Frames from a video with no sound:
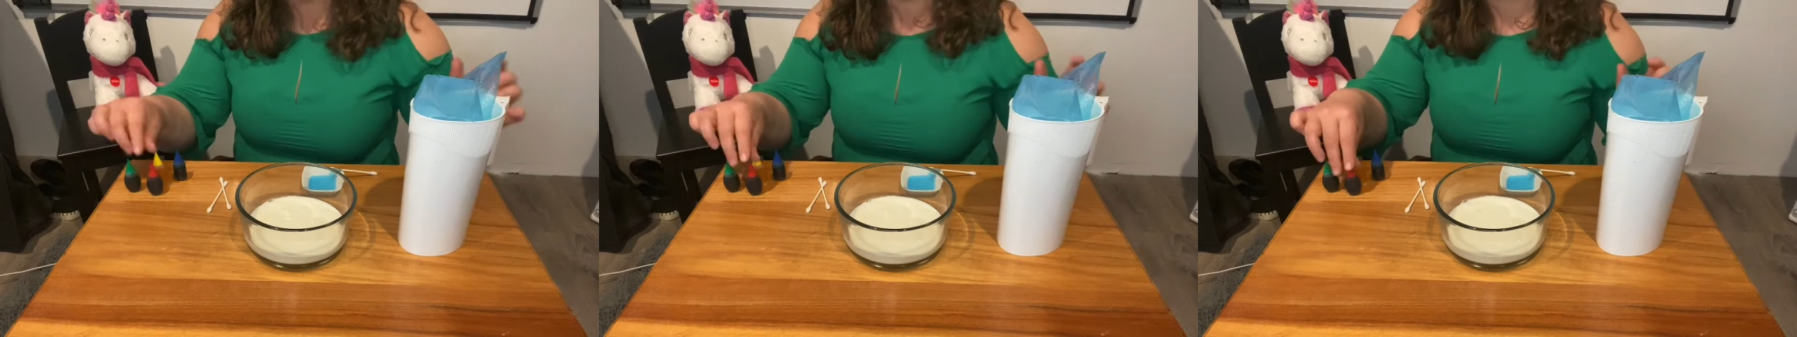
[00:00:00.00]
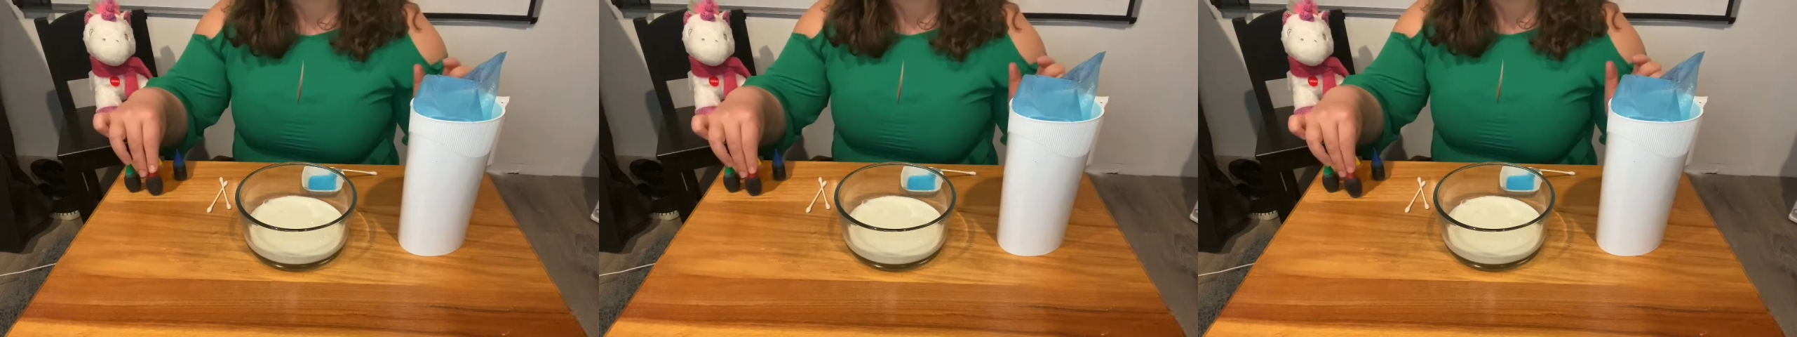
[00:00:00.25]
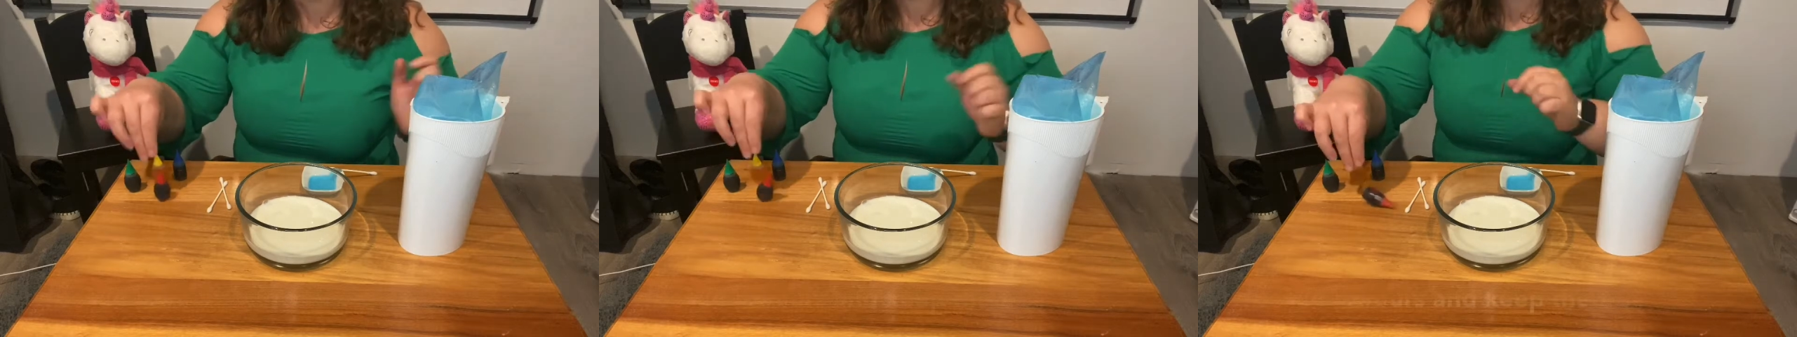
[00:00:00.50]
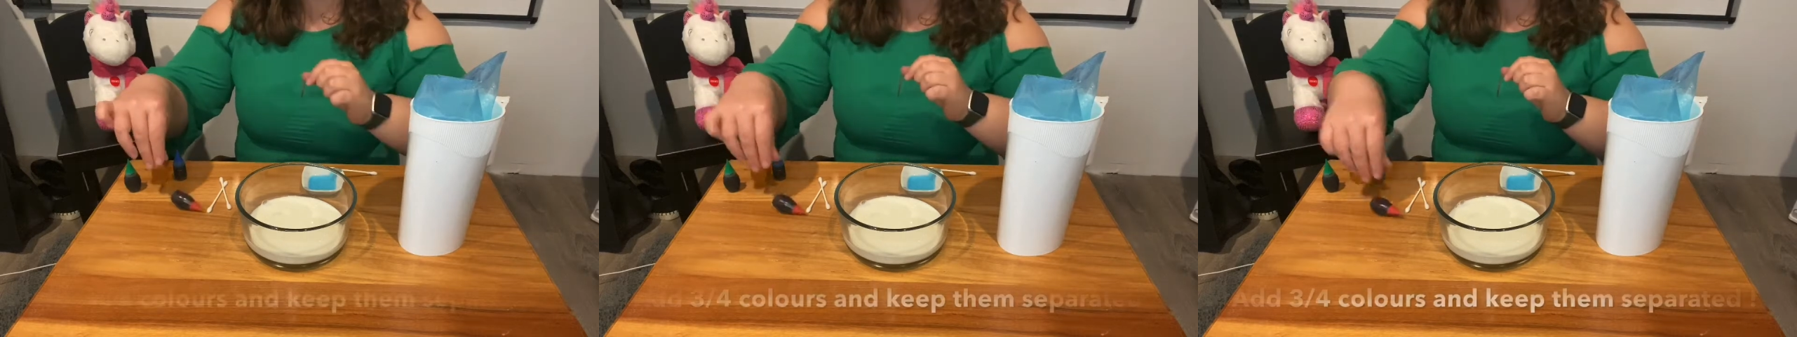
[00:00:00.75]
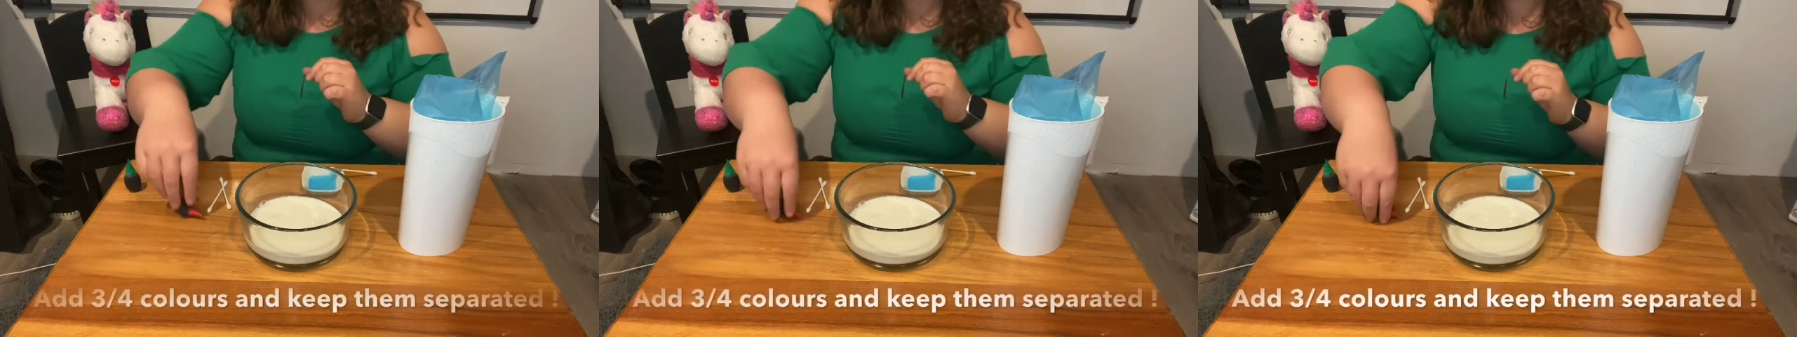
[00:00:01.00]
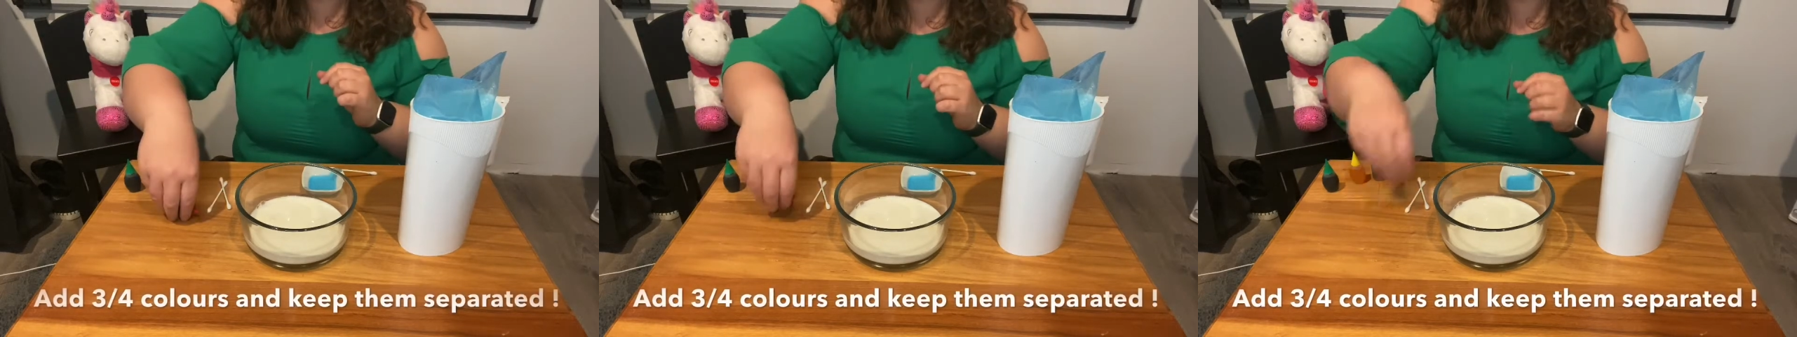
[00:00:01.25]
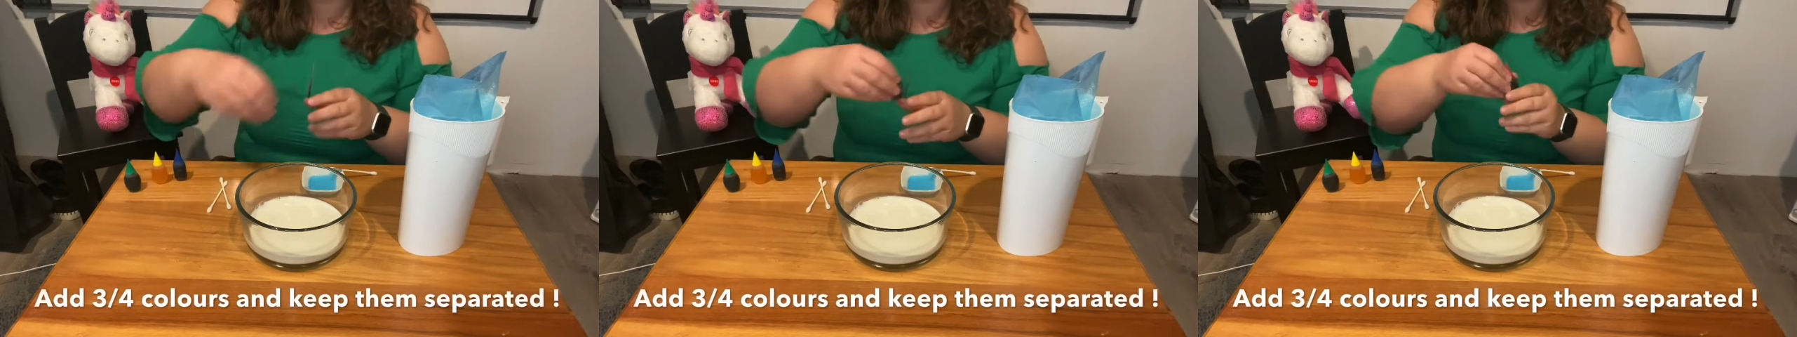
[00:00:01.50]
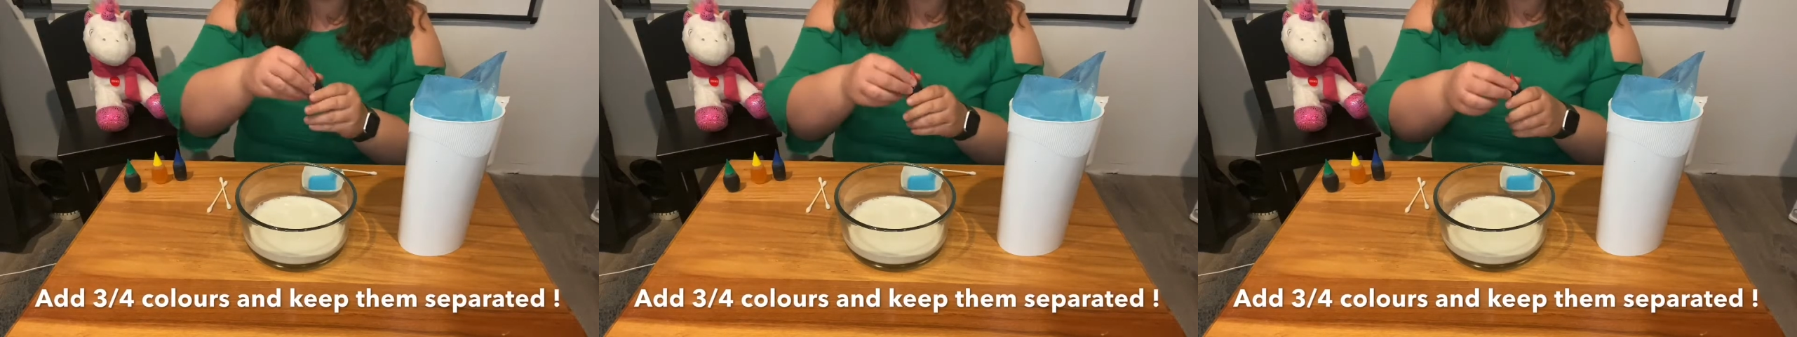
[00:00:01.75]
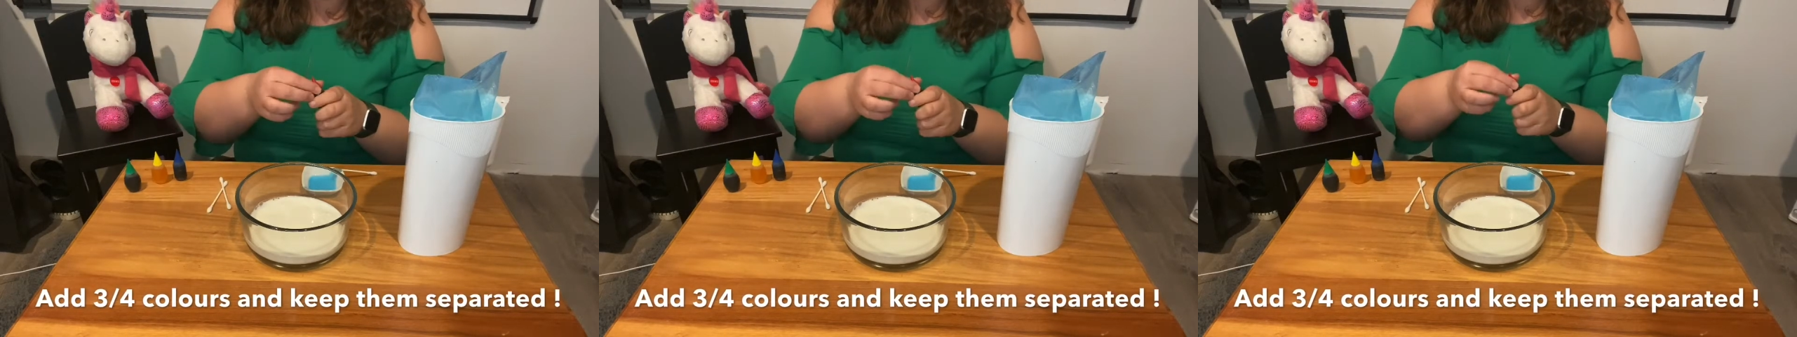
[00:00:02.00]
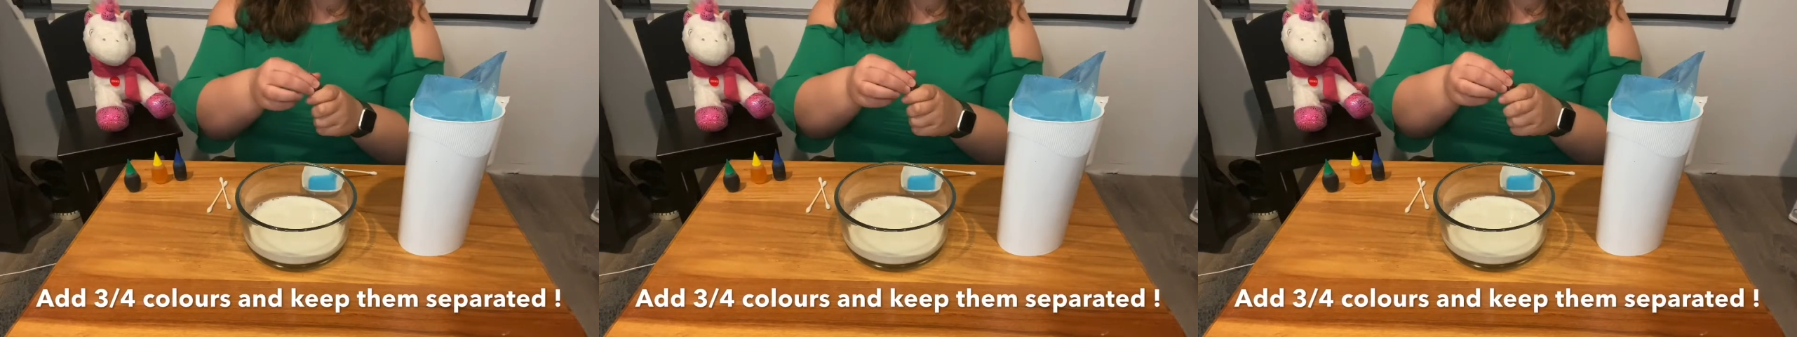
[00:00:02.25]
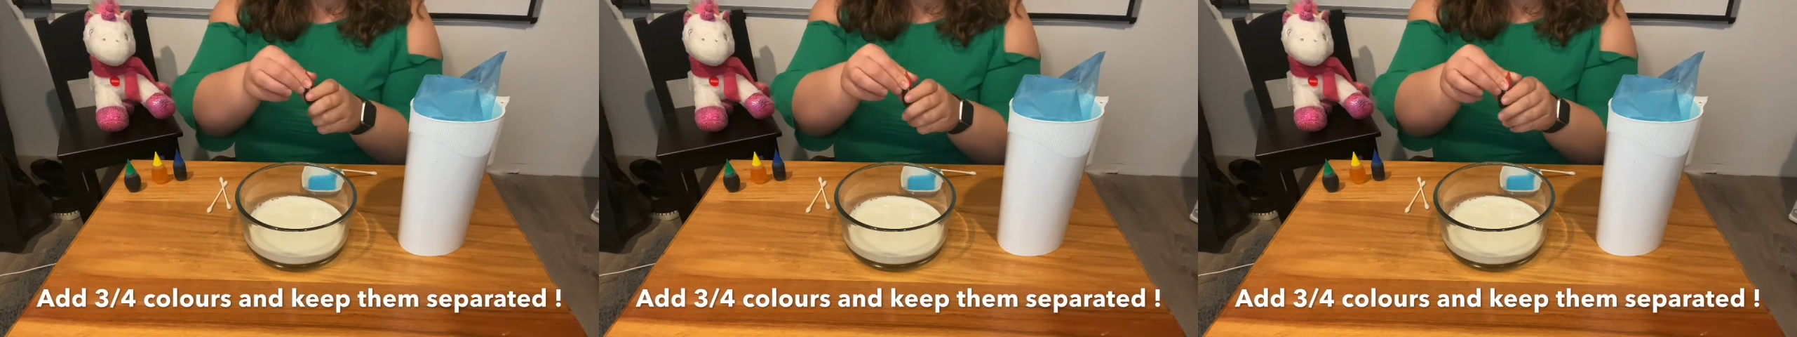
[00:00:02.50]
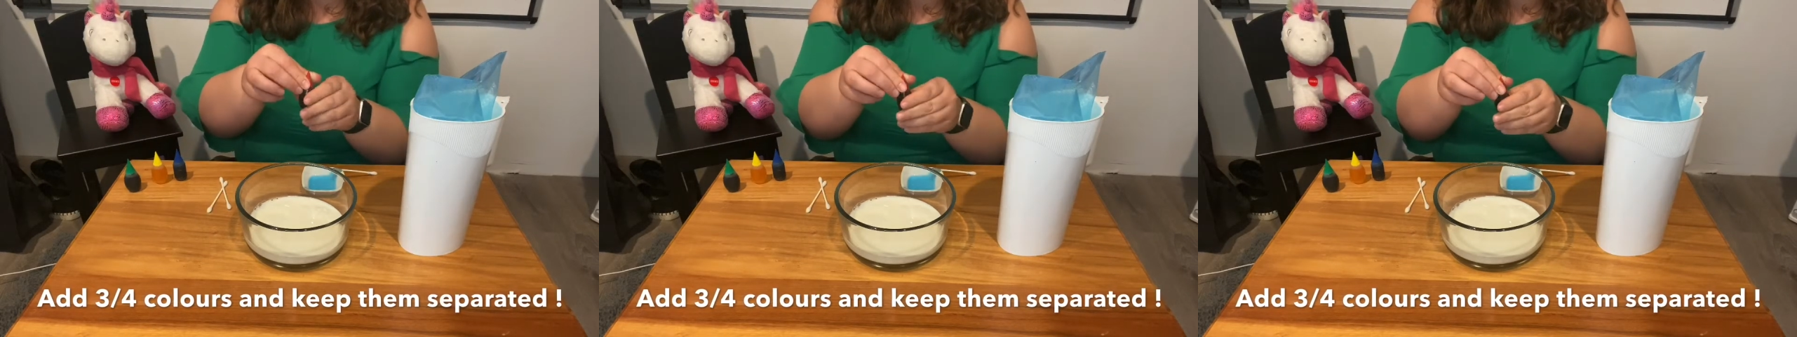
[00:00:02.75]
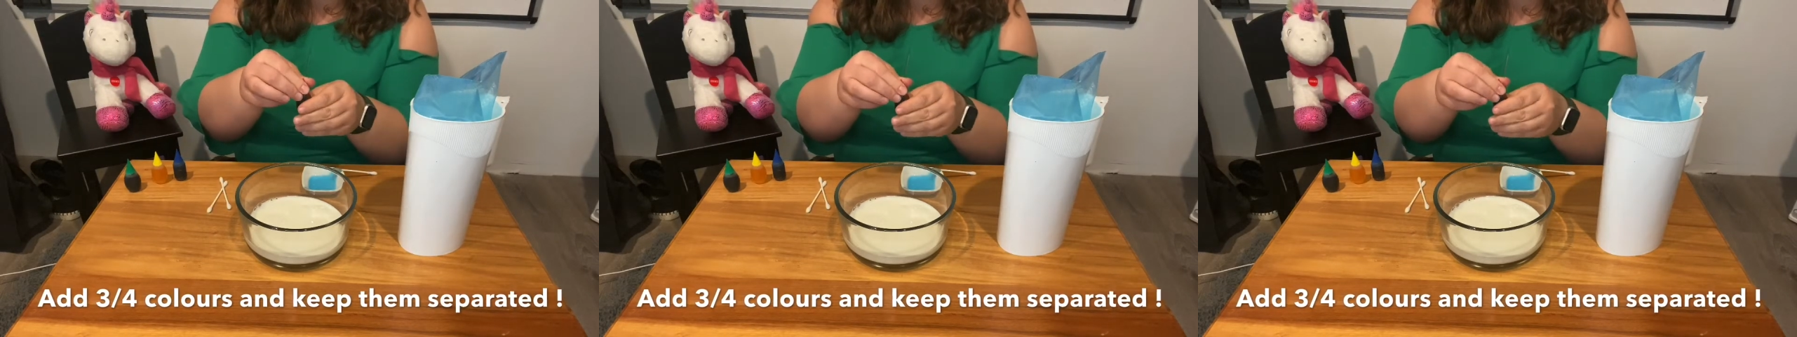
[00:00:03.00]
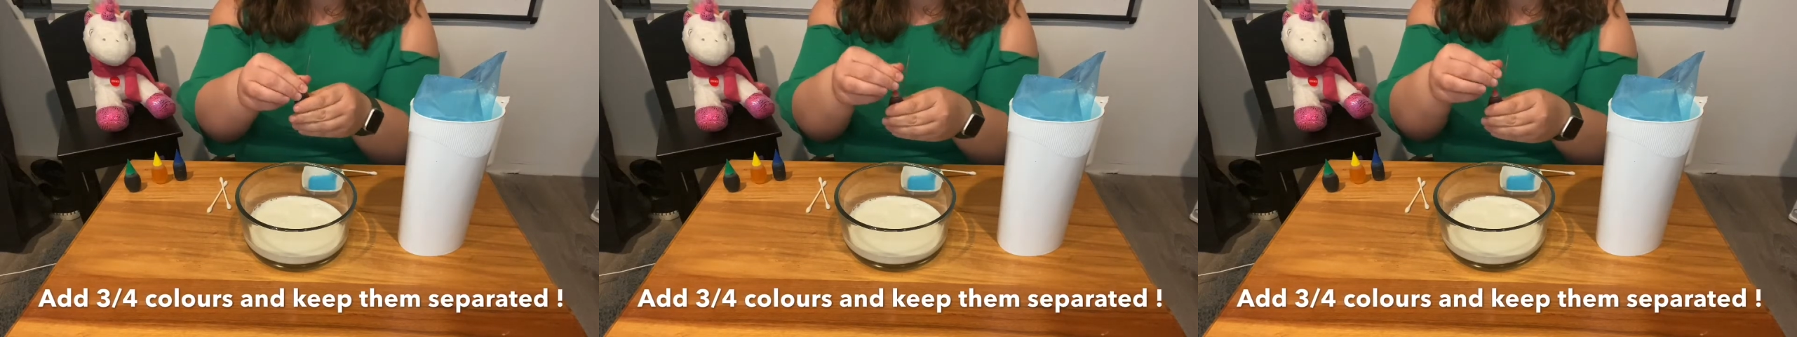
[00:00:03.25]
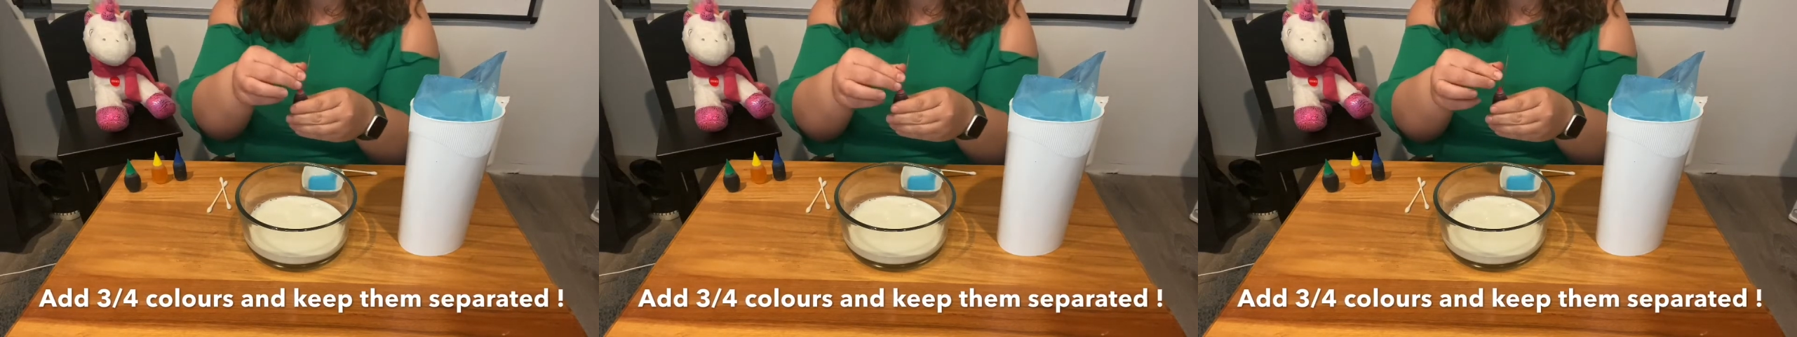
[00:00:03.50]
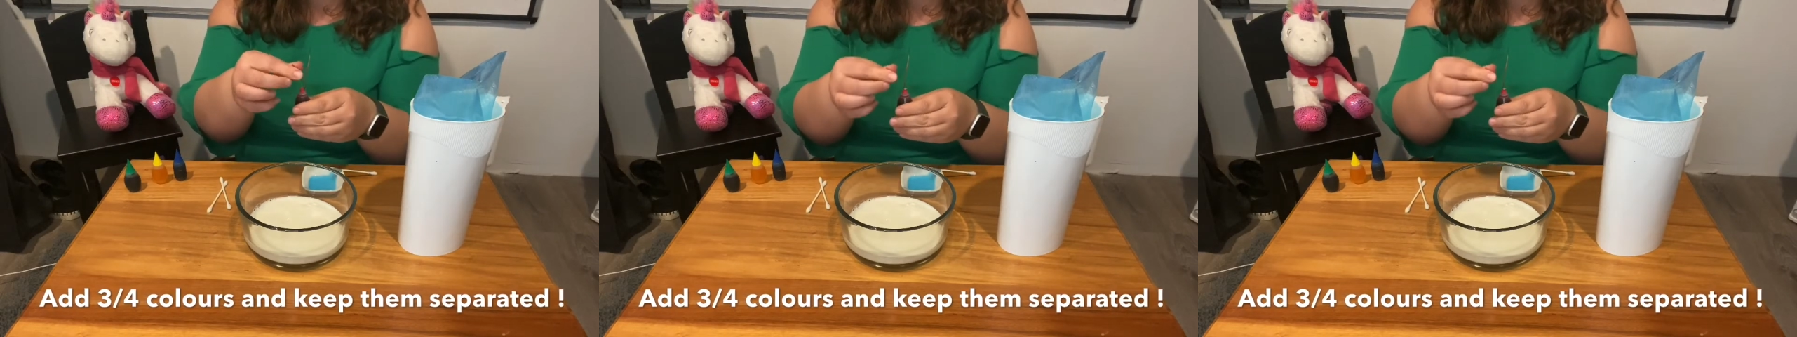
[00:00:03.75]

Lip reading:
(no speaker visible)